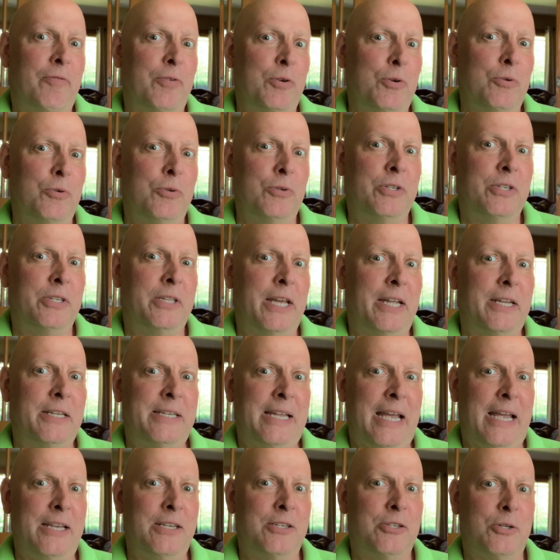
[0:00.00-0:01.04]
foods that
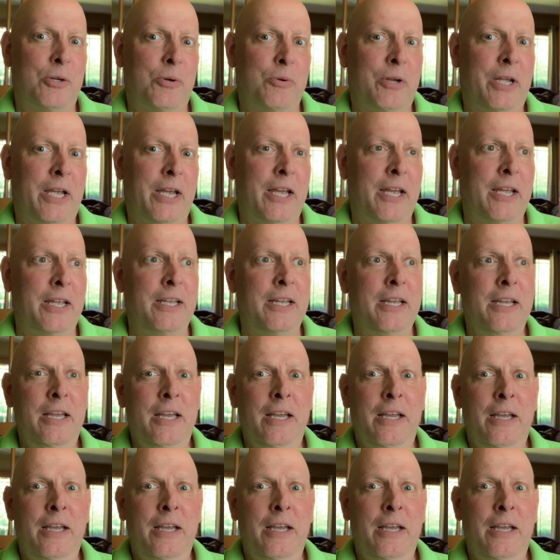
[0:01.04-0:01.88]
taste okay.